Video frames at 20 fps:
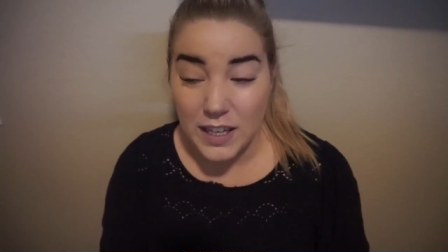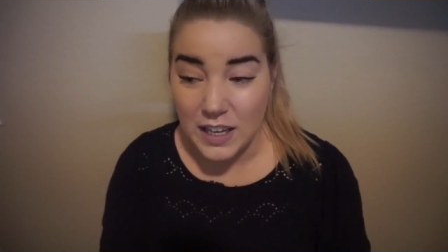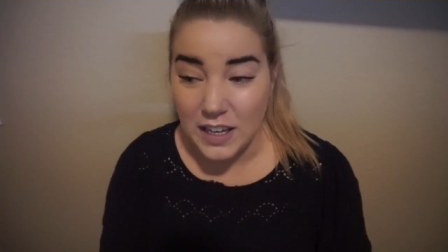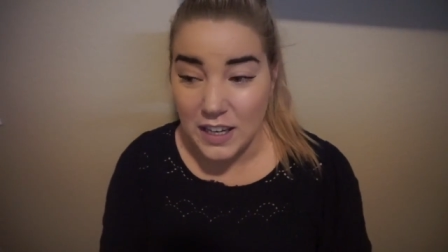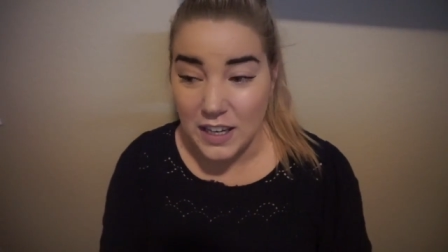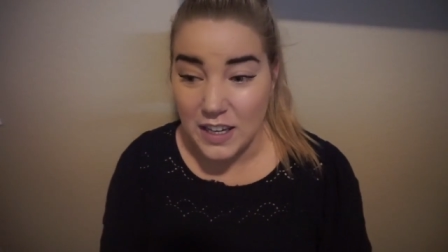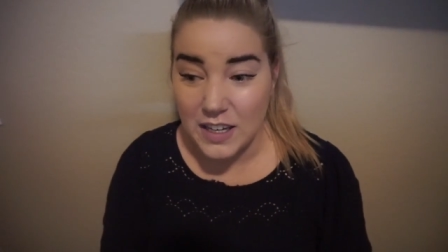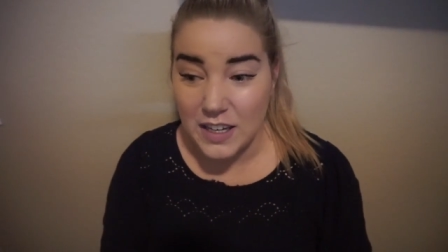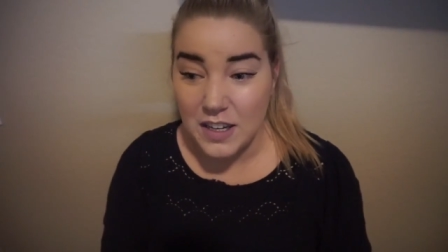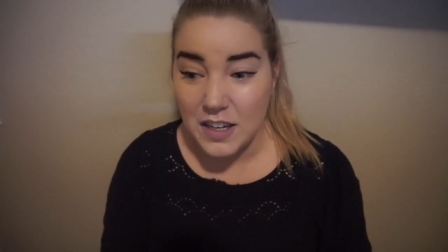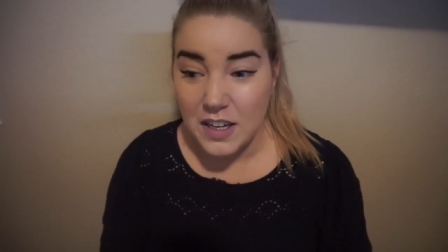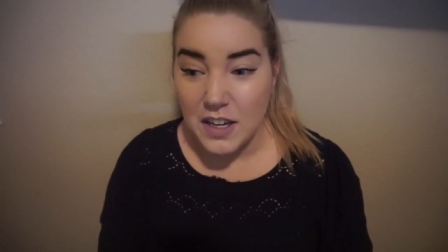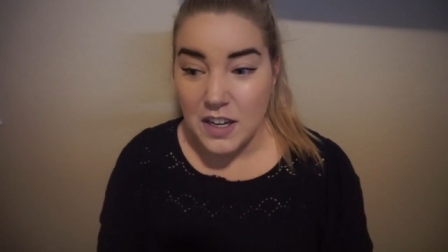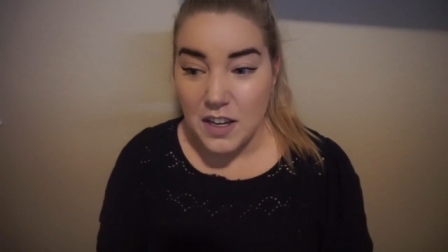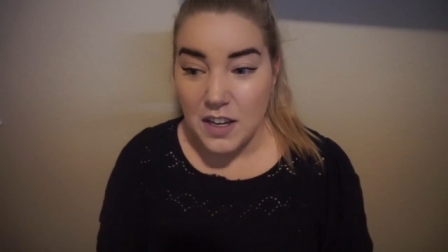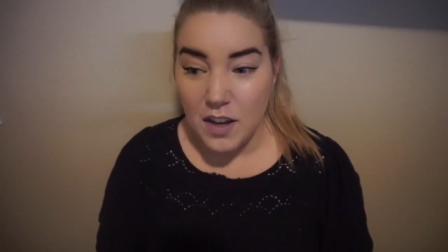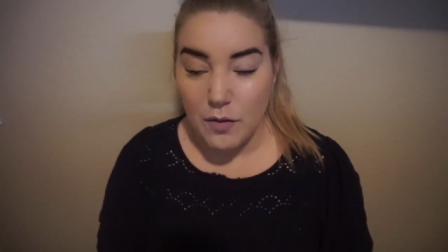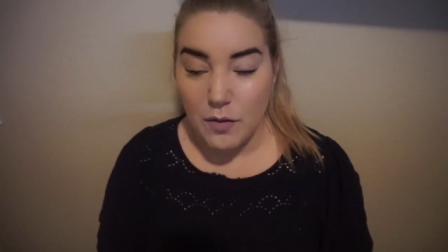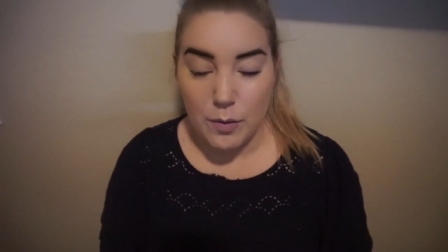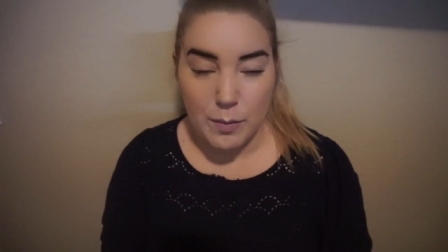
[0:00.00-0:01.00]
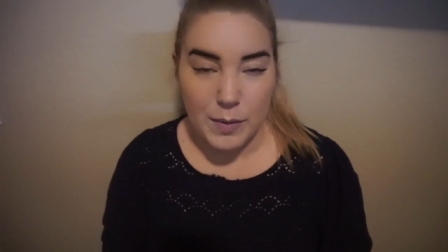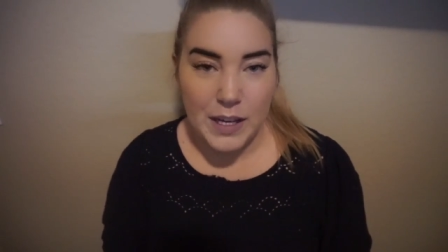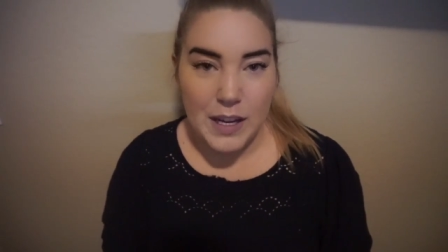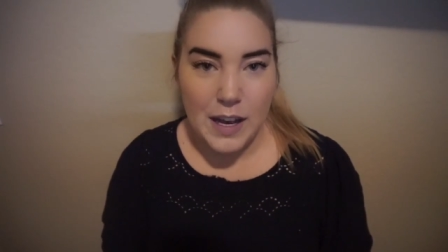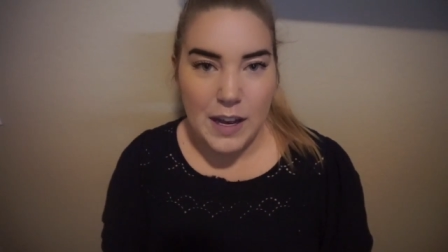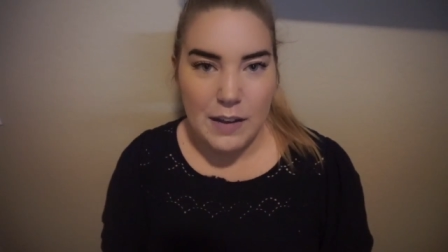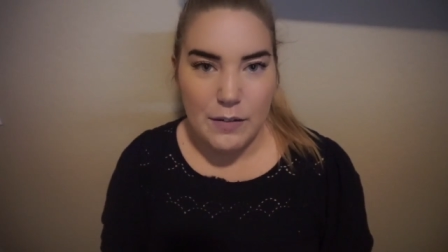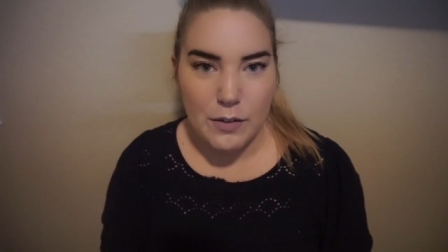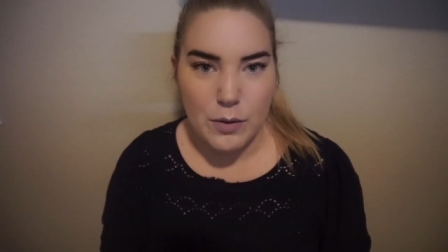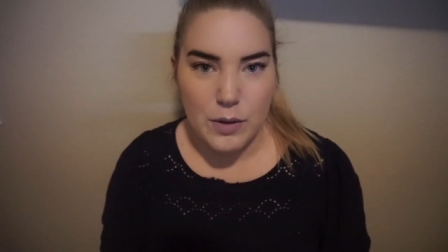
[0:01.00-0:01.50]
And for me,
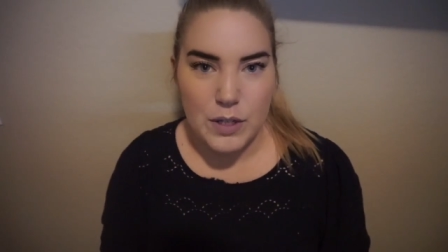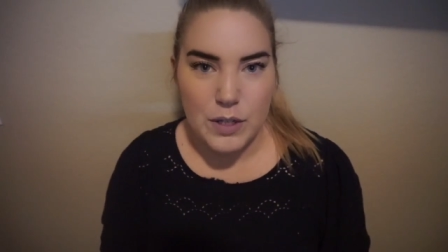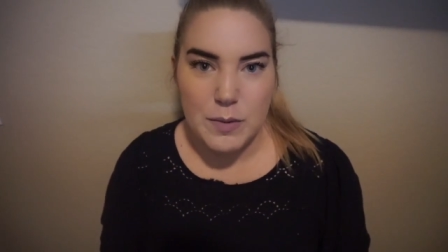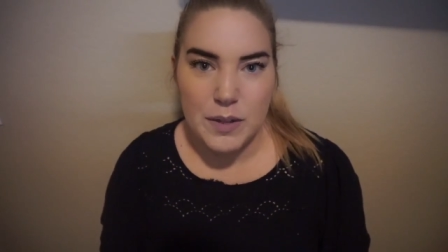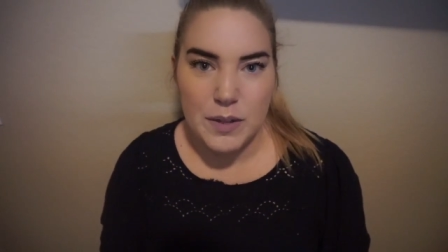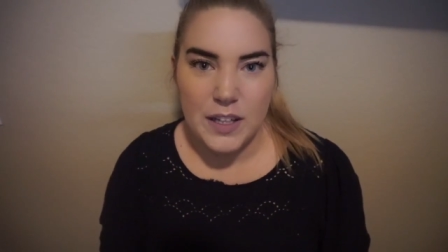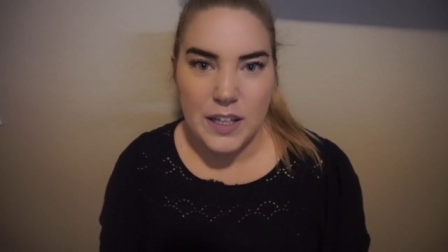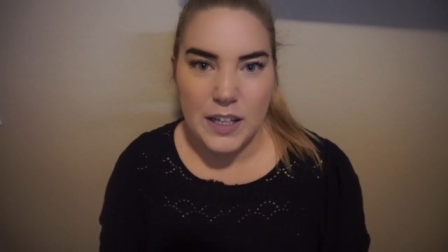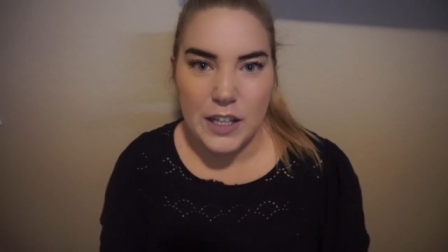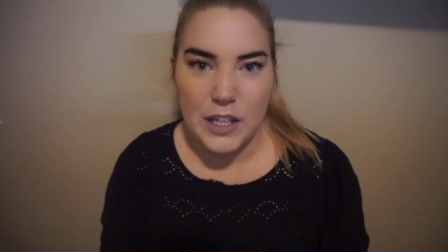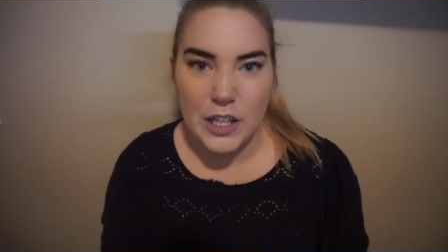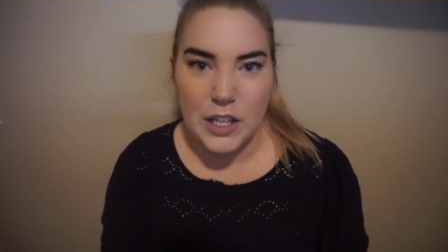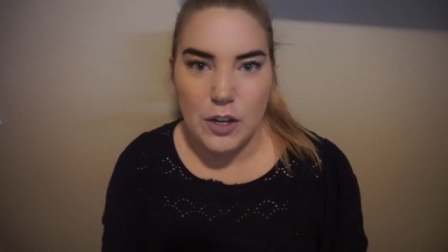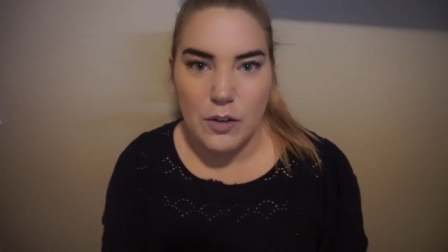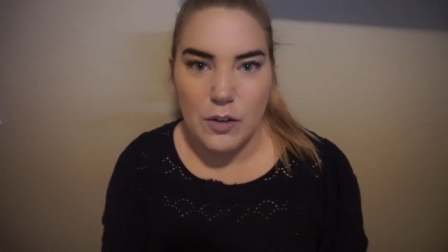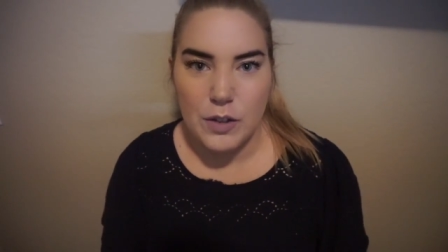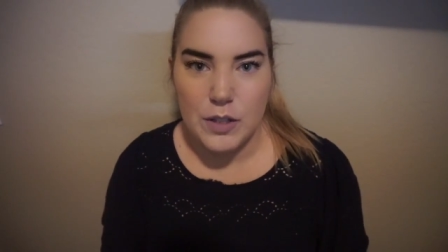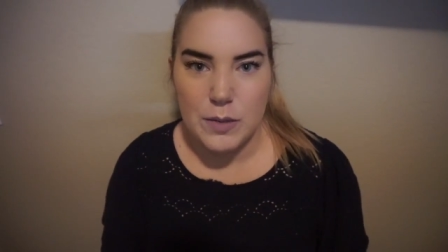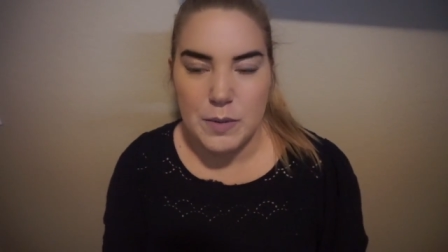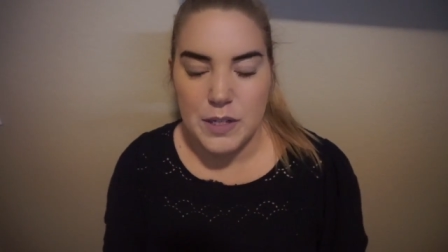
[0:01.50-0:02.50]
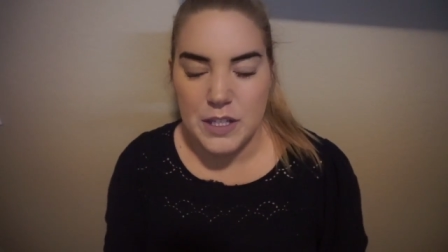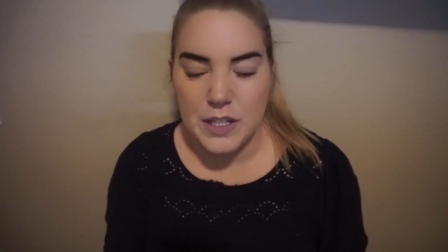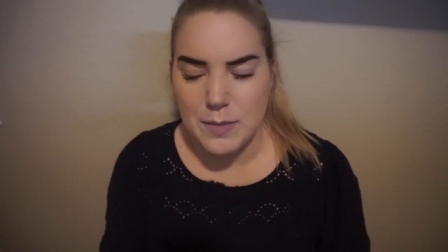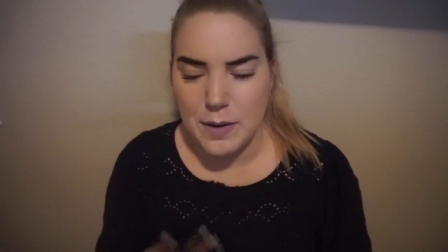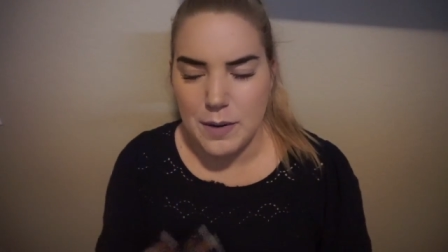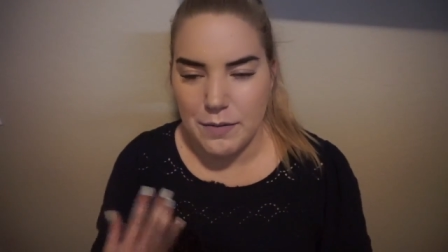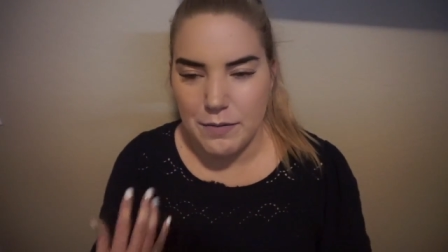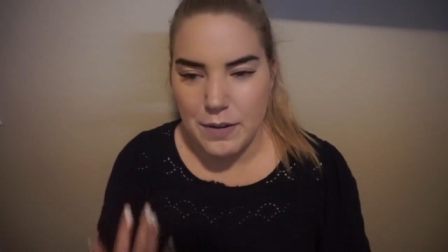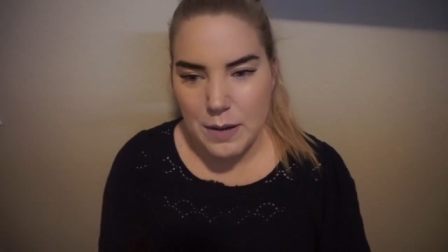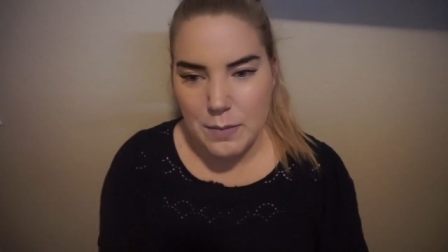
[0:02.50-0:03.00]
I've always been like, it's because of
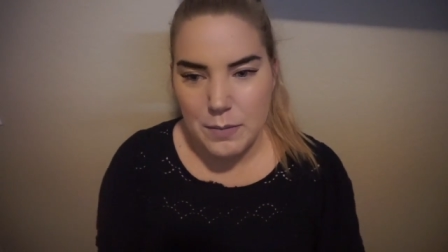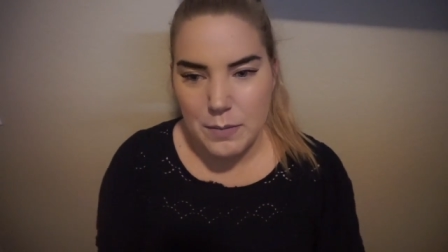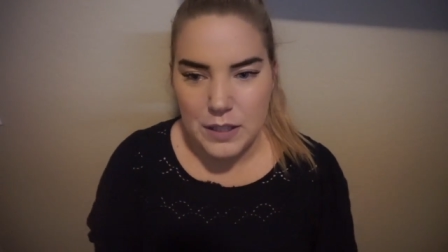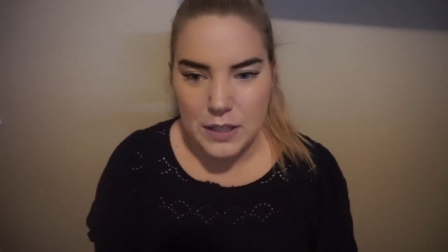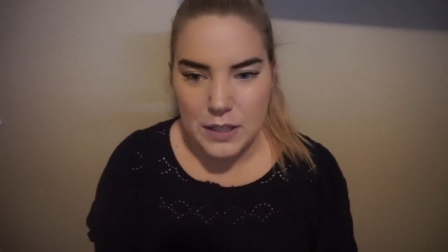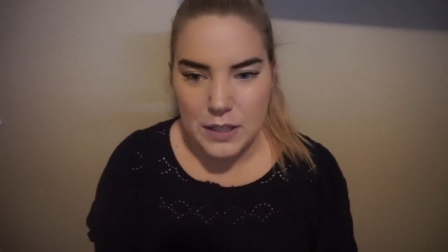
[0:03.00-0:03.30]
my family